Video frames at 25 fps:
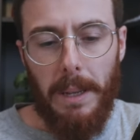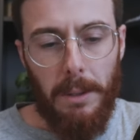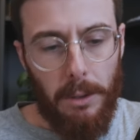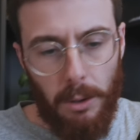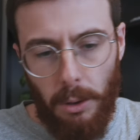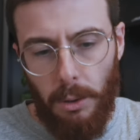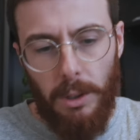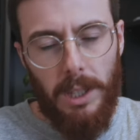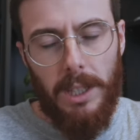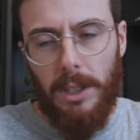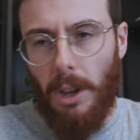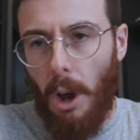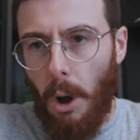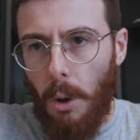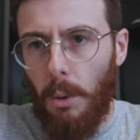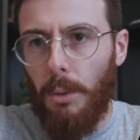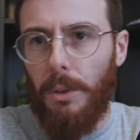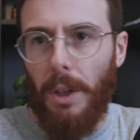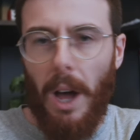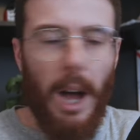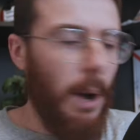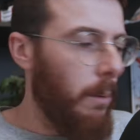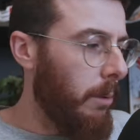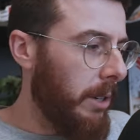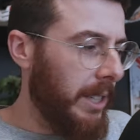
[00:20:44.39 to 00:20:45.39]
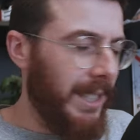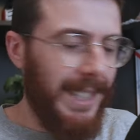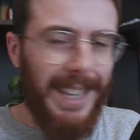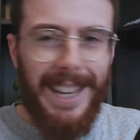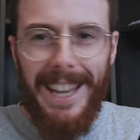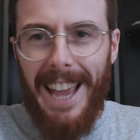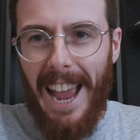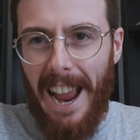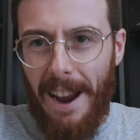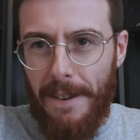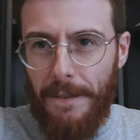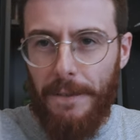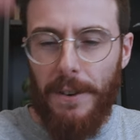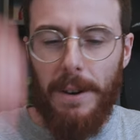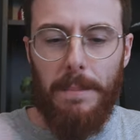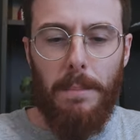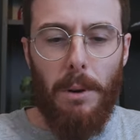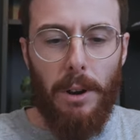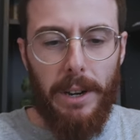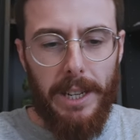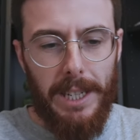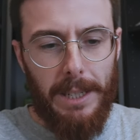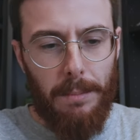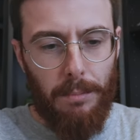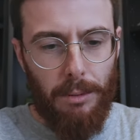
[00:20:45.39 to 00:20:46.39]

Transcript: Do this whole I want to see everybody's